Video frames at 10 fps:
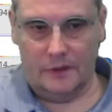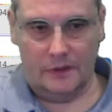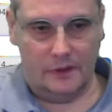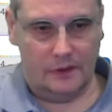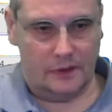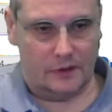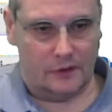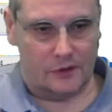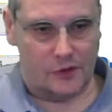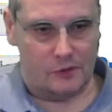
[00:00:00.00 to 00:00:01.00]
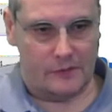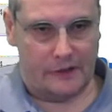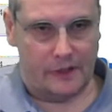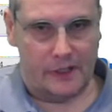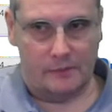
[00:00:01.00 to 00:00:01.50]
I can't zoom
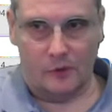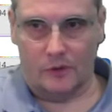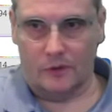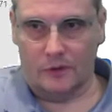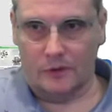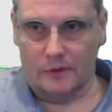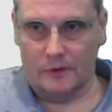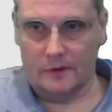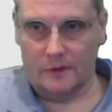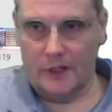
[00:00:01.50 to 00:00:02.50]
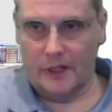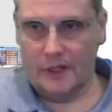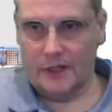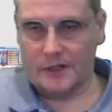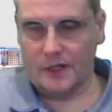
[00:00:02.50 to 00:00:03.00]
out anymore.
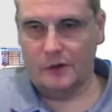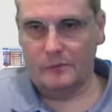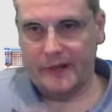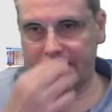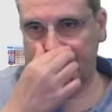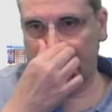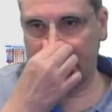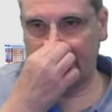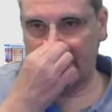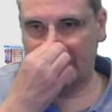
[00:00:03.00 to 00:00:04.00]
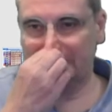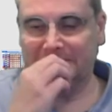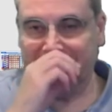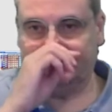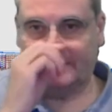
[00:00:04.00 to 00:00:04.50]
So basically
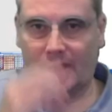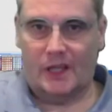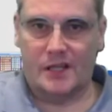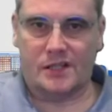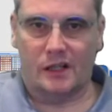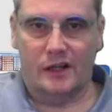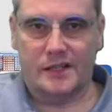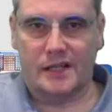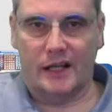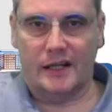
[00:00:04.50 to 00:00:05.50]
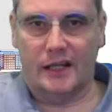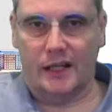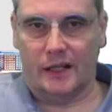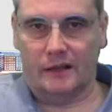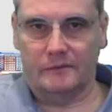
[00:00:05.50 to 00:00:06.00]
this slide set
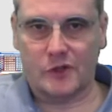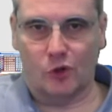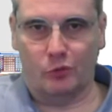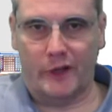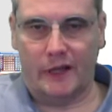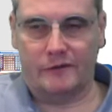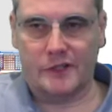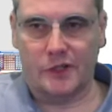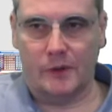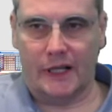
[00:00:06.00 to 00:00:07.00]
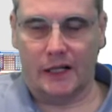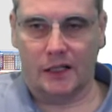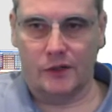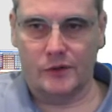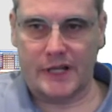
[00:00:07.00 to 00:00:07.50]
here, it's called PEAF2,
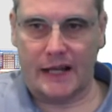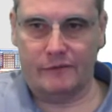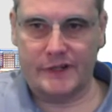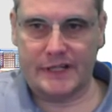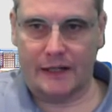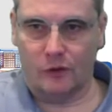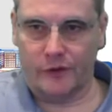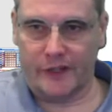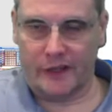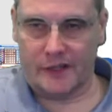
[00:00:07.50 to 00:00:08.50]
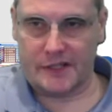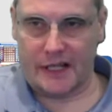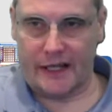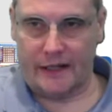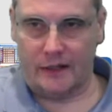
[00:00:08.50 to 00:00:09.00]
includes every single thing that's
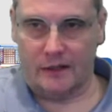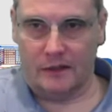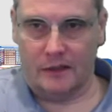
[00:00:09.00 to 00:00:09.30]
in